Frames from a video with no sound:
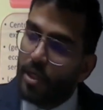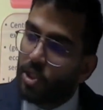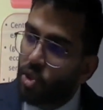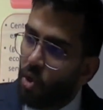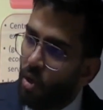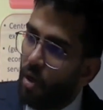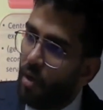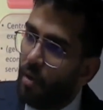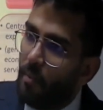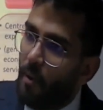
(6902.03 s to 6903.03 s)
So,
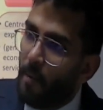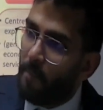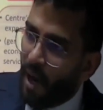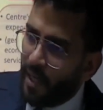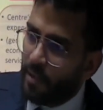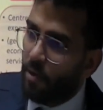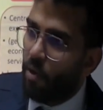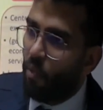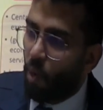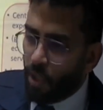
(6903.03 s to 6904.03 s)
but
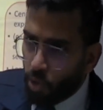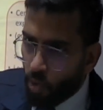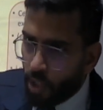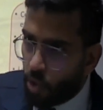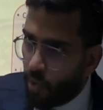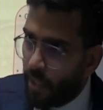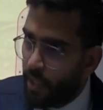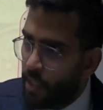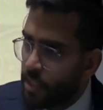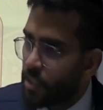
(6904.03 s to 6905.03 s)
what you are doing
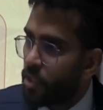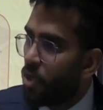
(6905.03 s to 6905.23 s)
is,